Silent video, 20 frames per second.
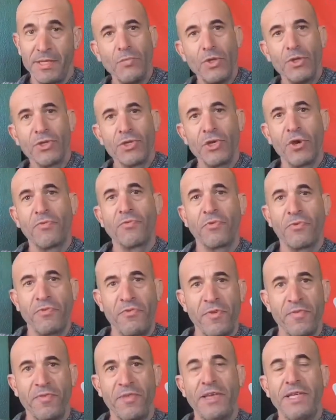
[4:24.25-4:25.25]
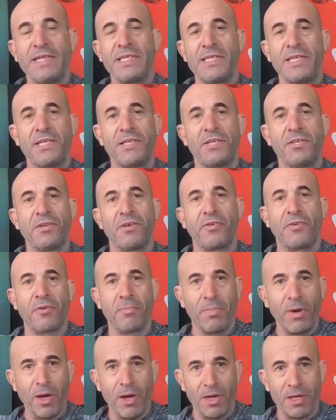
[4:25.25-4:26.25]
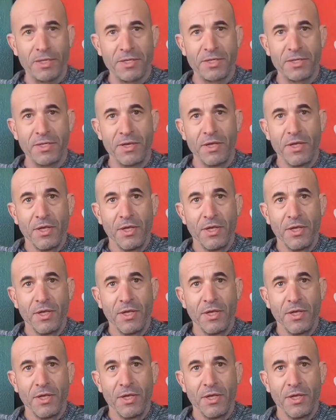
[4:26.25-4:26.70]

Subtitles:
So for $1,500–1,600 bucks,